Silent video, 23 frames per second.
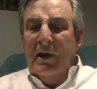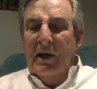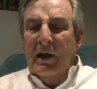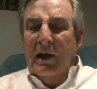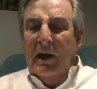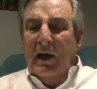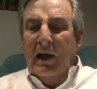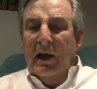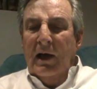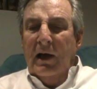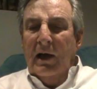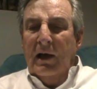
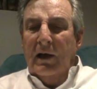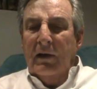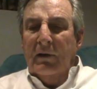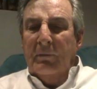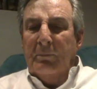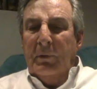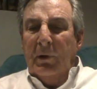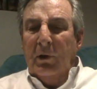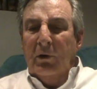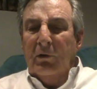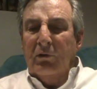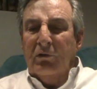
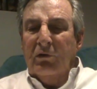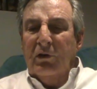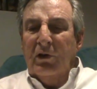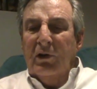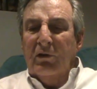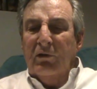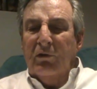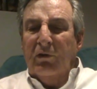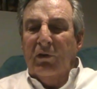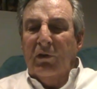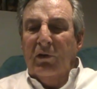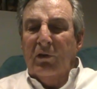because she
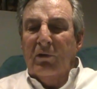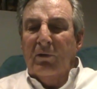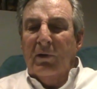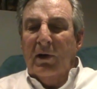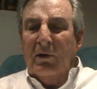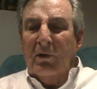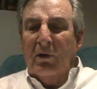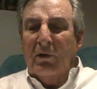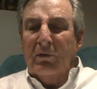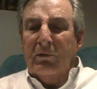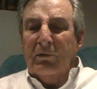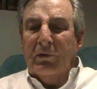is third
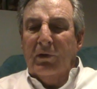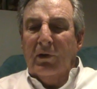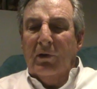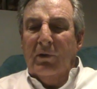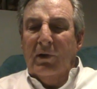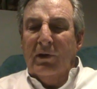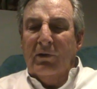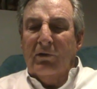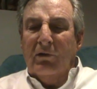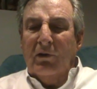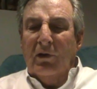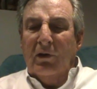run after a
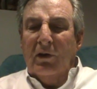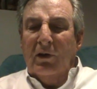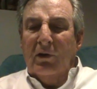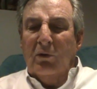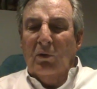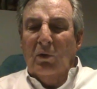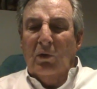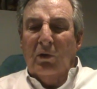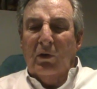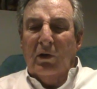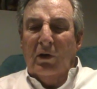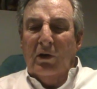rest and
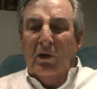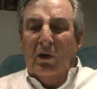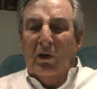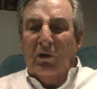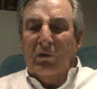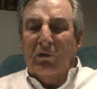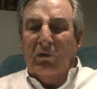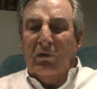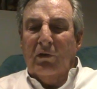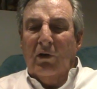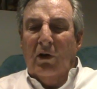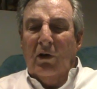ignore her
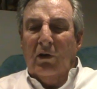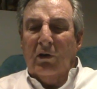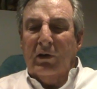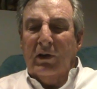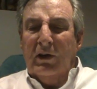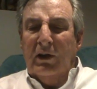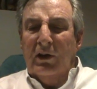last start.